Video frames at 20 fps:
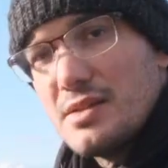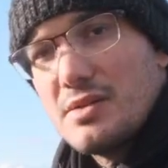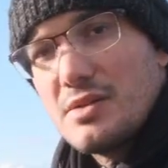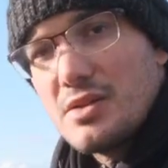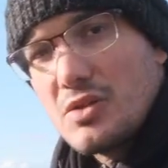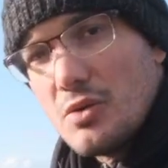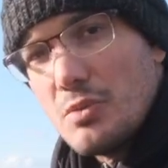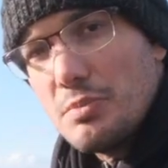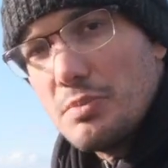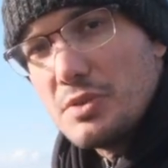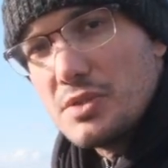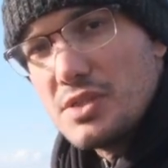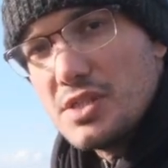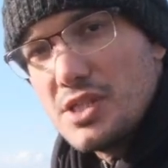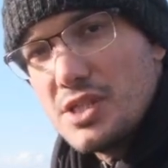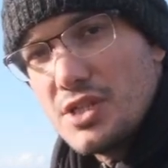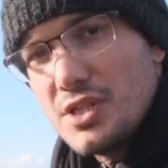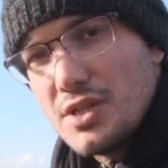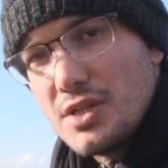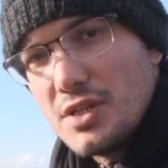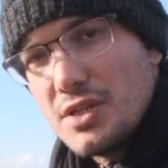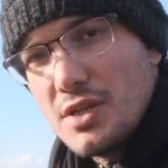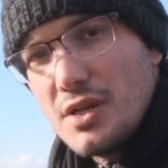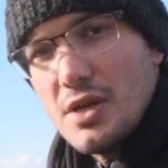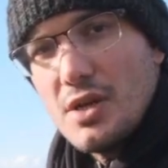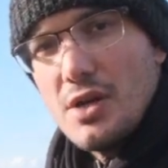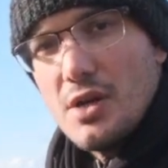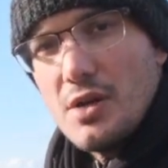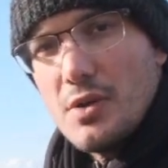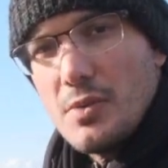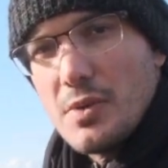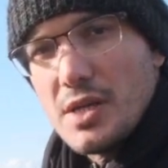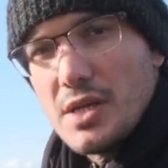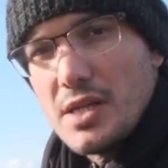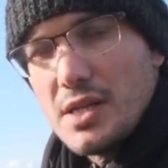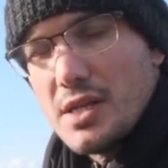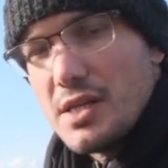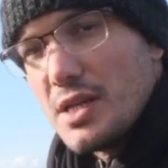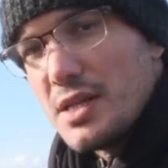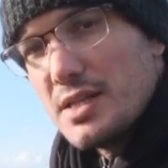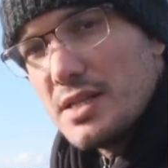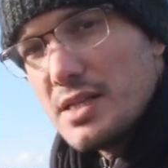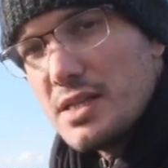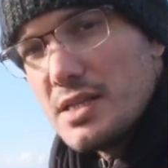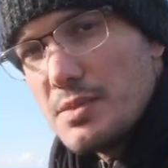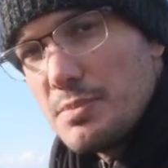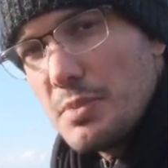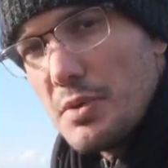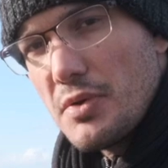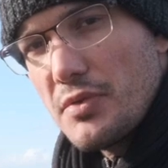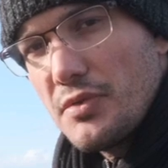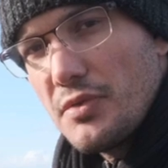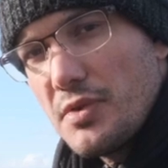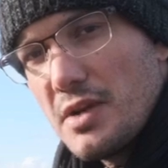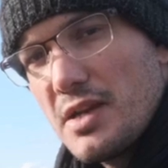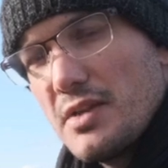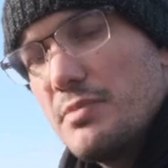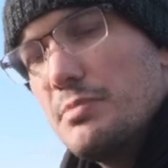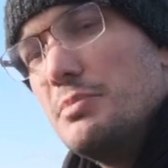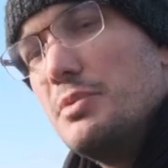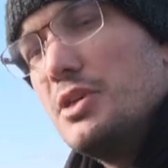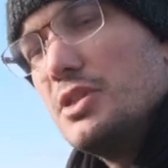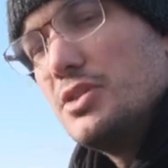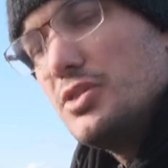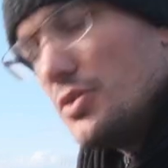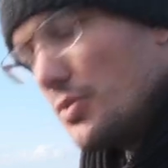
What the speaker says: composition when nothing is perfect, but you